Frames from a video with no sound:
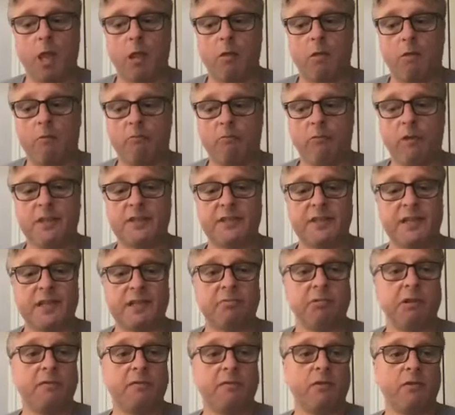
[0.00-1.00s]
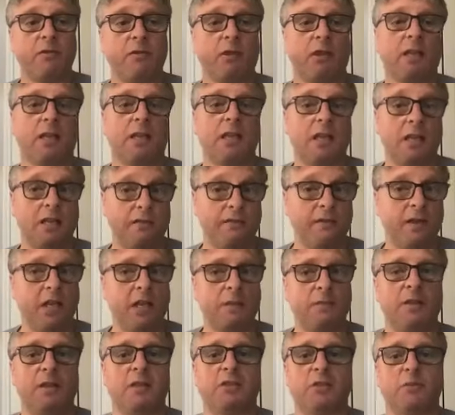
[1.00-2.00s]
With SAS, we've got like a
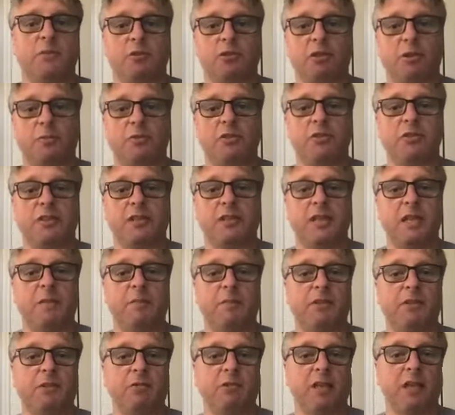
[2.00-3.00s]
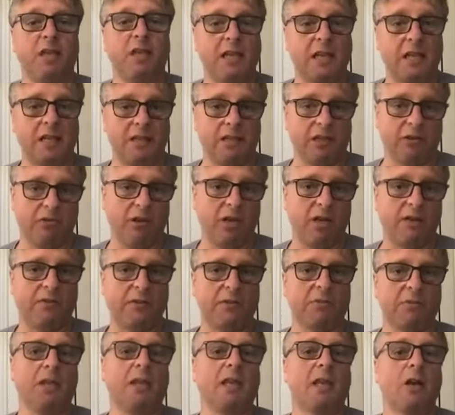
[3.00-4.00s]
developer subscription to Keeper, so we can get the graphs,
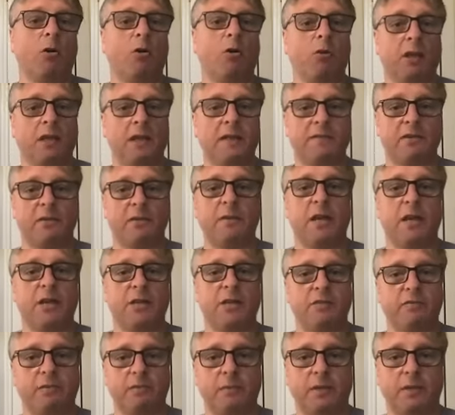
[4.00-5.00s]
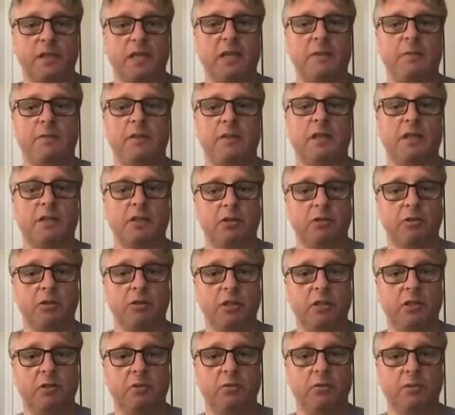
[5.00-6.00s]
we can get all the information from Keeper like you'd
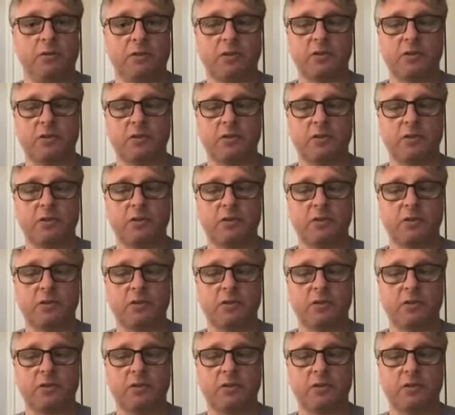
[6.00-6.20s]
use.